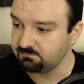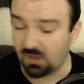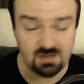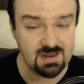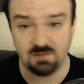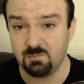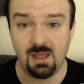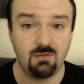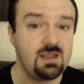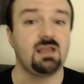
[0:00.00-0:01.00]
and that's
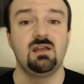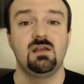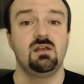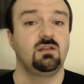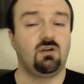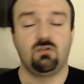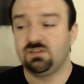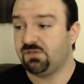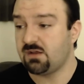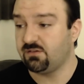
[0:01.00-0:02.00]
about it. The only
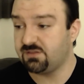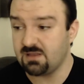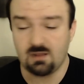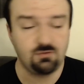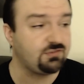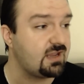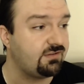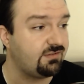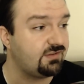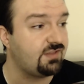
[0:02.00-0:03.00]
final thing that I will say
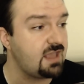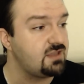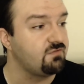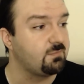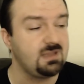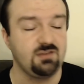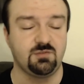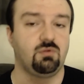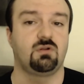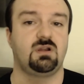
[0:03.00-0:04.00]
is this. Thank you for being
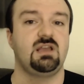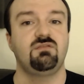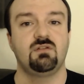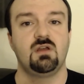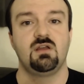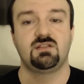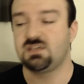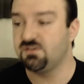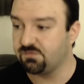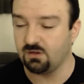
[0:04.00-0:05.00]
supportive.
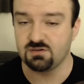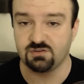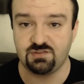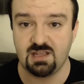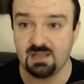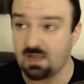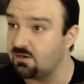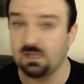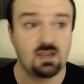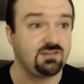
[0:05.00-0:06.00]
Thank you for understanding. I
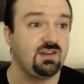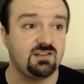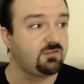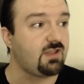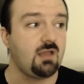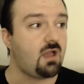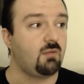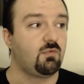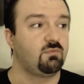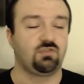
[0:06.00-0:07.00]
know, like I said, at this time,
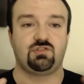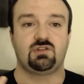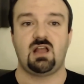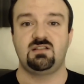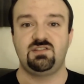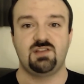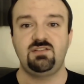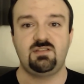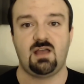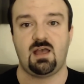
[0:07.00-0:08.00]
I'm almost kind of
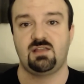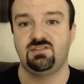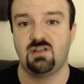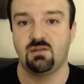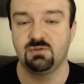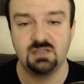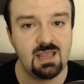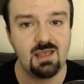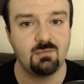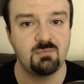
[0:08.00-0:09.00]
desensitized. I really
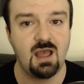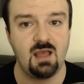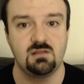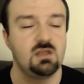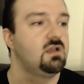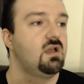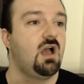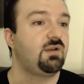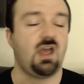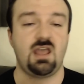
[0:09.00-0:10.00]
am. I'm not,
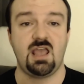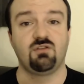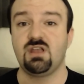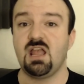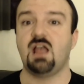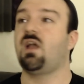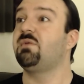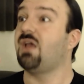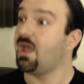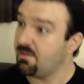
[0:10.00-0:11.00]
I'm not angry. I
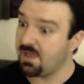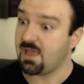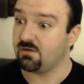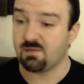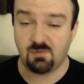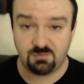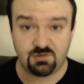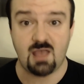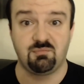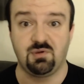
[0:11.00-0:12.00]
mean, I am angry. I'm
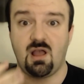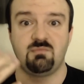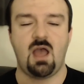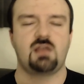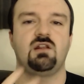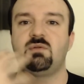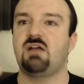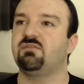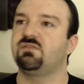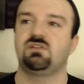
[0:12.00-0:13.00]
upset, but I'm not, you know, I'm
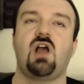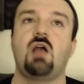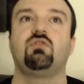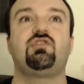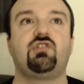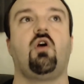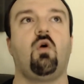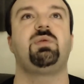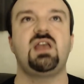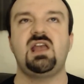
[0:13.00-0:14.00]
not, I was
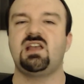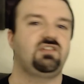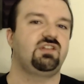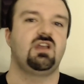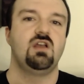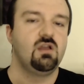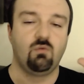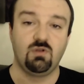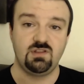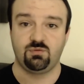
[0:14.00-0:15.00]
so pissed
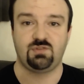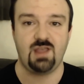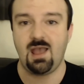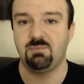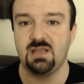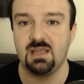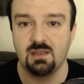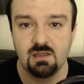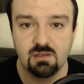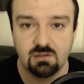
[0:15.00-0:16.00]
when this was
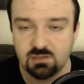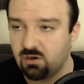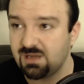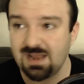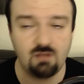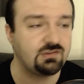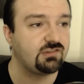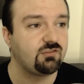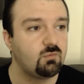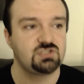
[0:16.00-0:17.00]
happening. You know, and now it's like
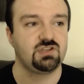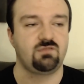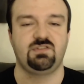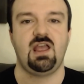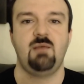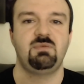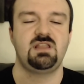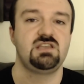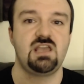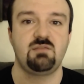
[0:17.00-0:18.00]
so much stuff has happened
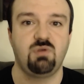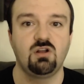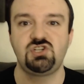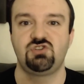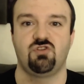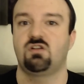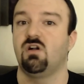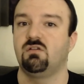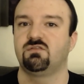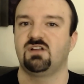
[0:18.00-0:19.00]
that you get punch drunk
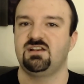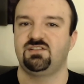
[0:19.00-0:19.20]
over it, and